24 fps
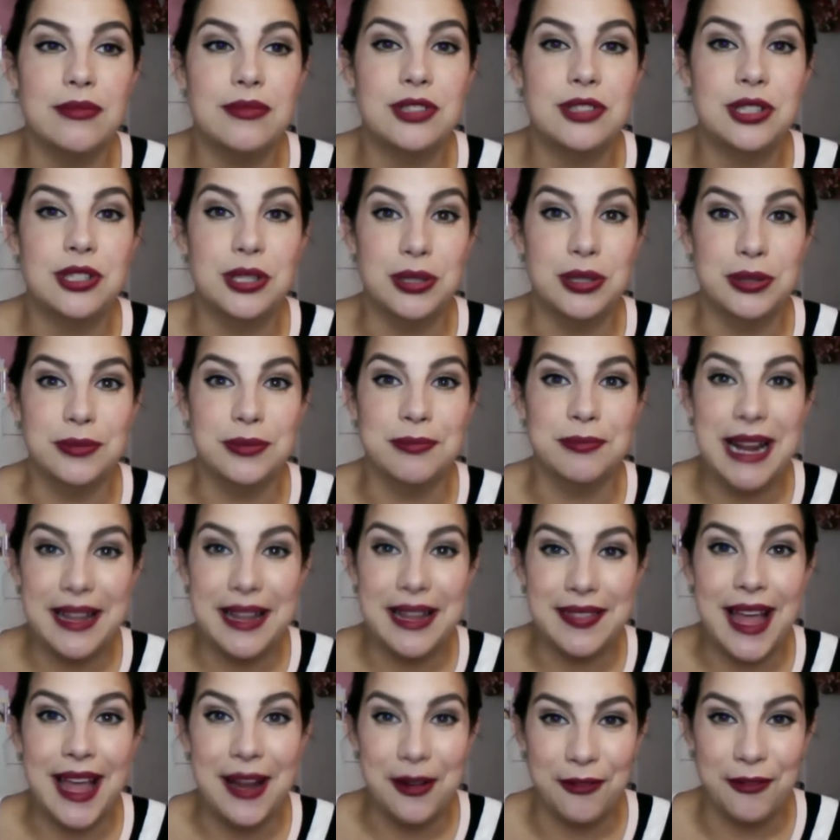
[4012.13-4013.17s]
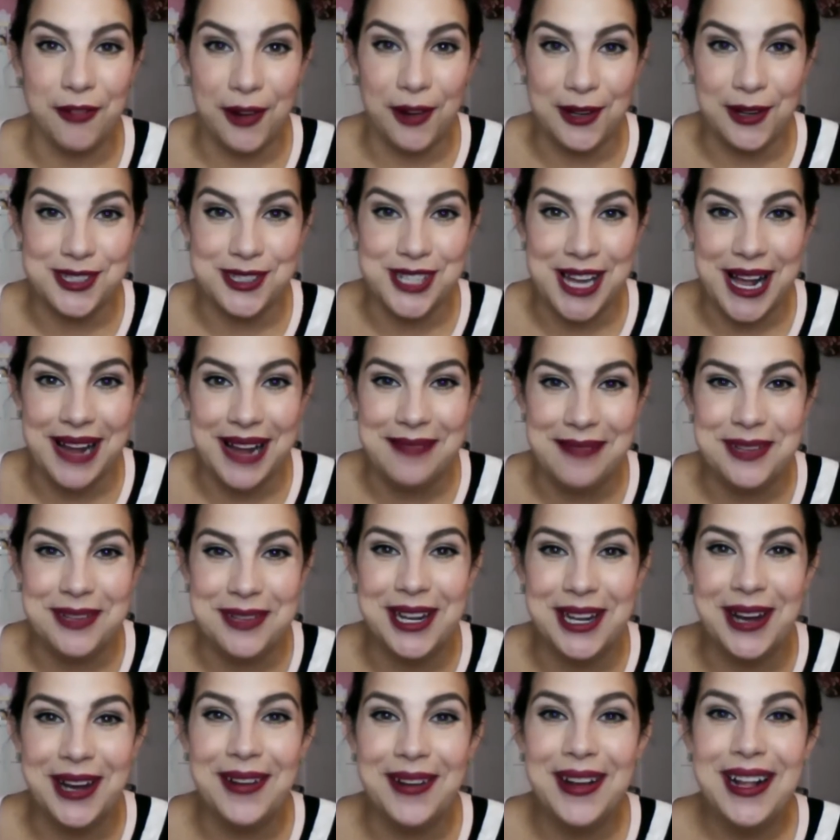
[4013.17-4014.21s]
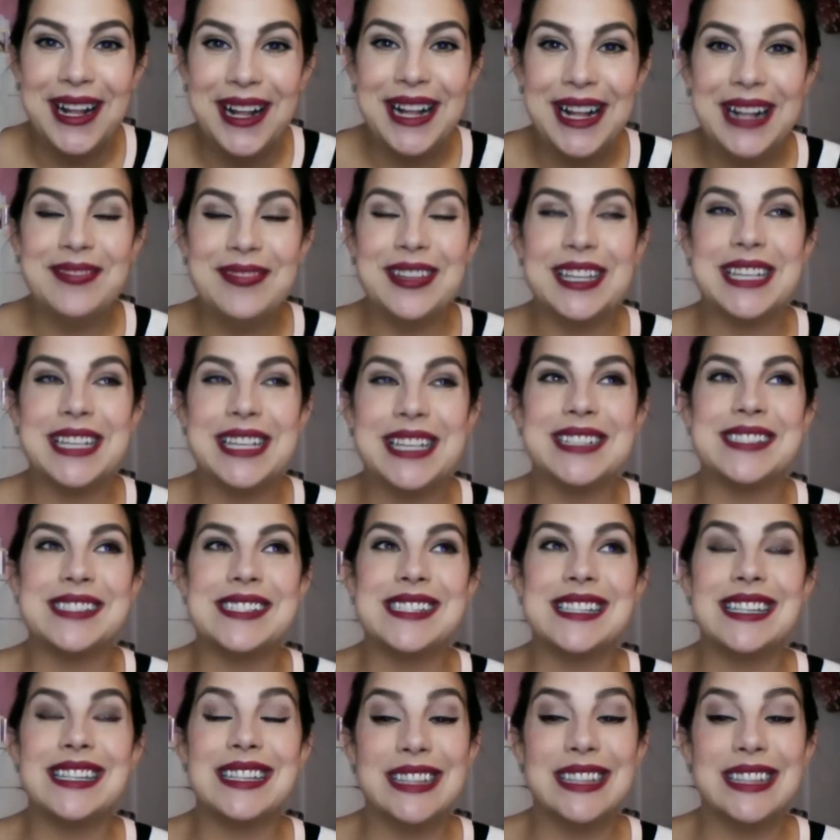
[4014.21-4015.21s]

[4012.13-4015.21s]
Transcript: to make that your first time, you know, because